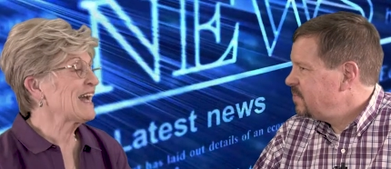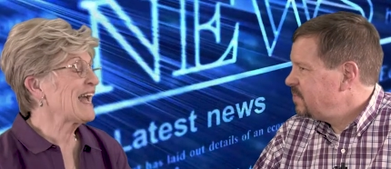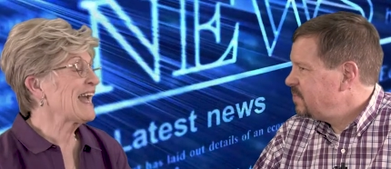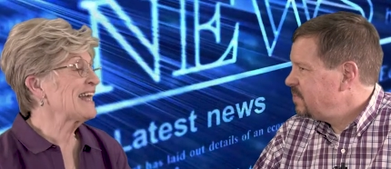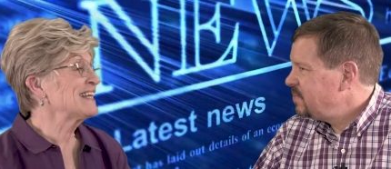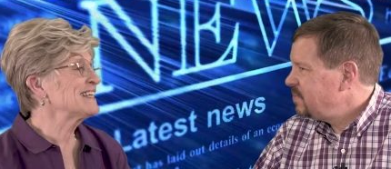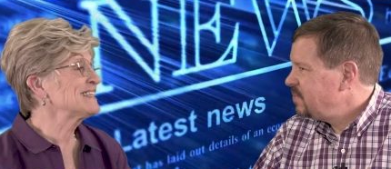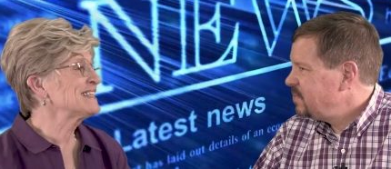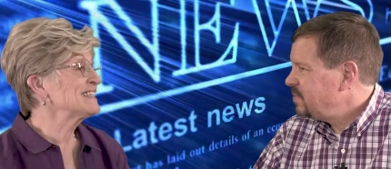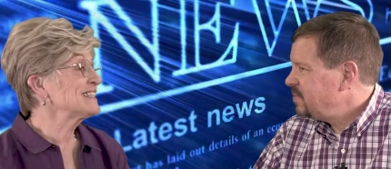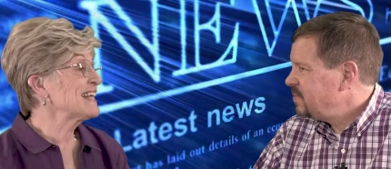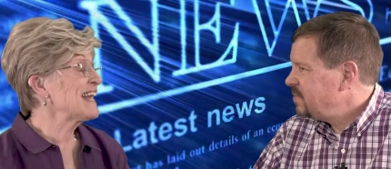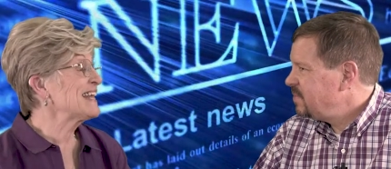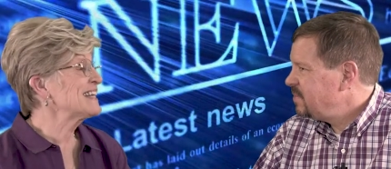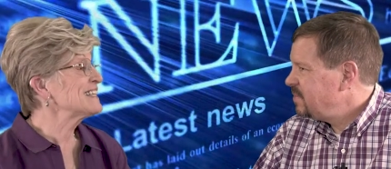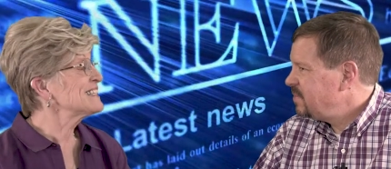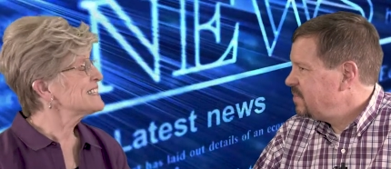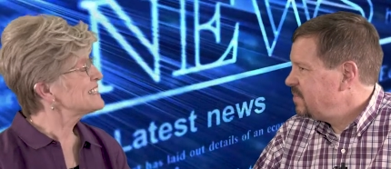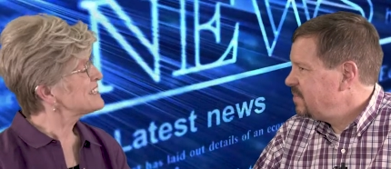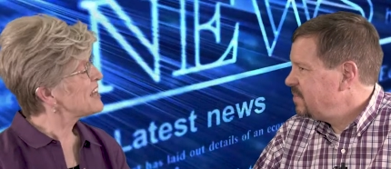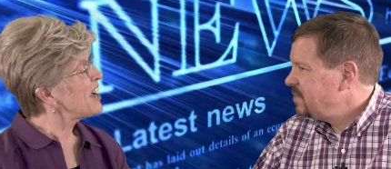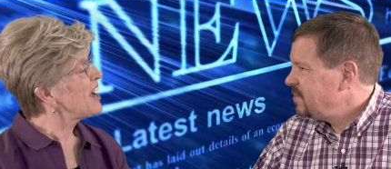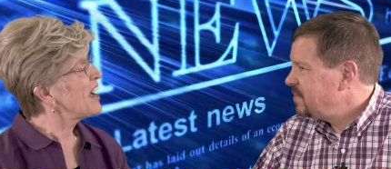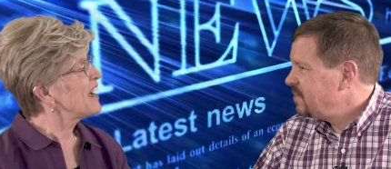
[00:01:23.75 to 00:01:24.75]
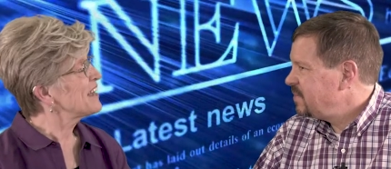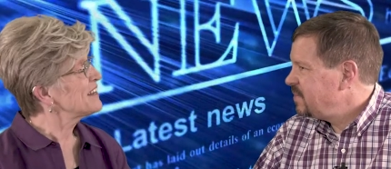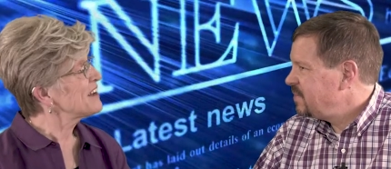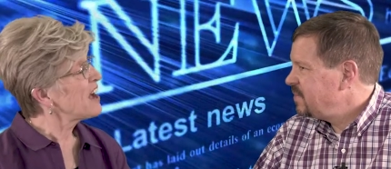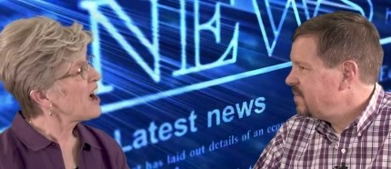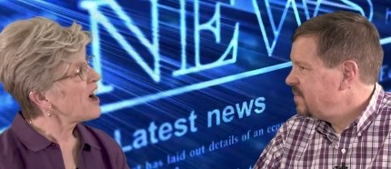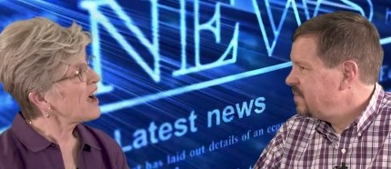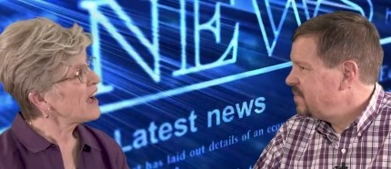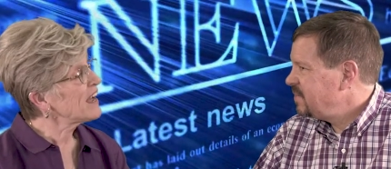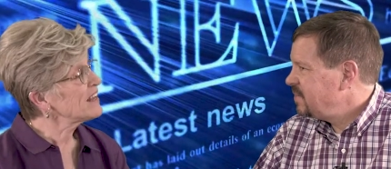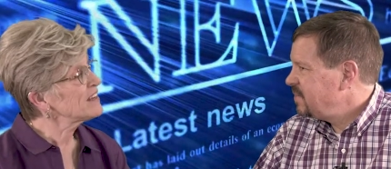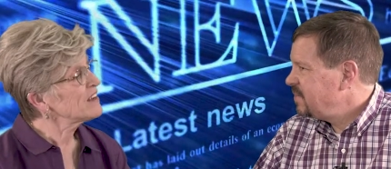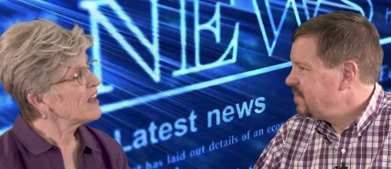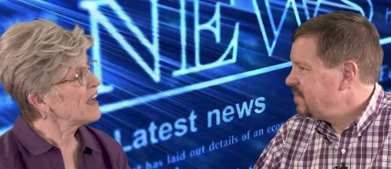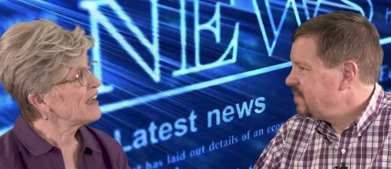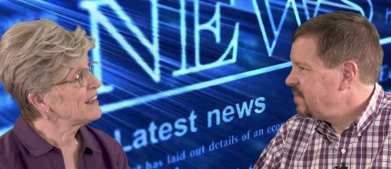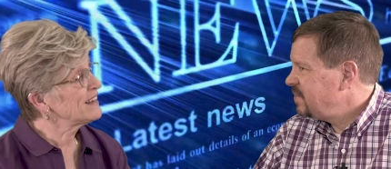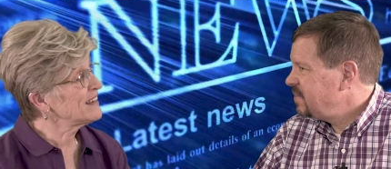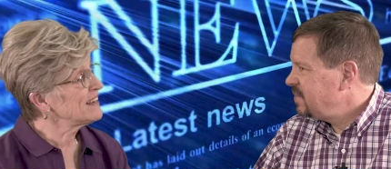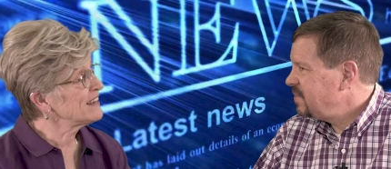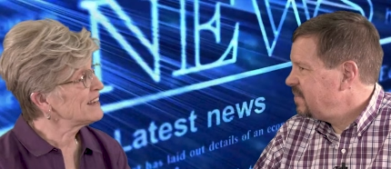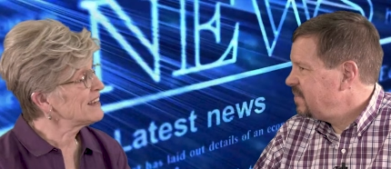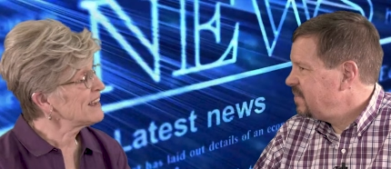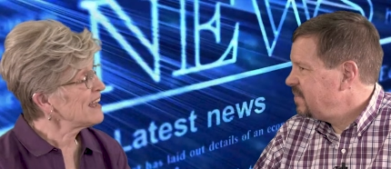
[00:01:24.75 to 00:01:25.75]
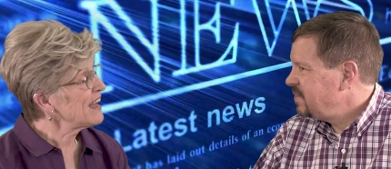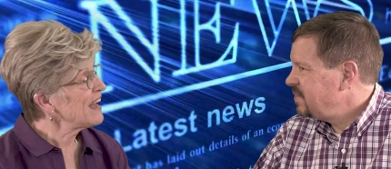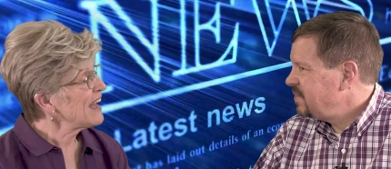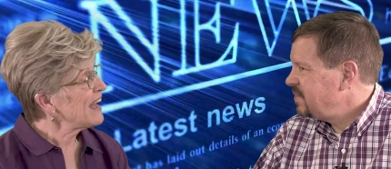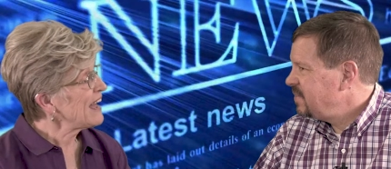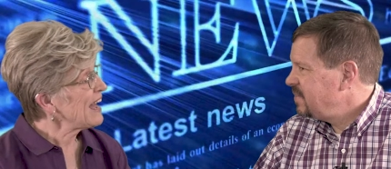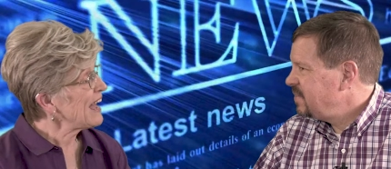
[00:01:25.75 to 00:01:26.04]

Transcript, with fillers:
Speaker 1: and, a, and a sign highlighting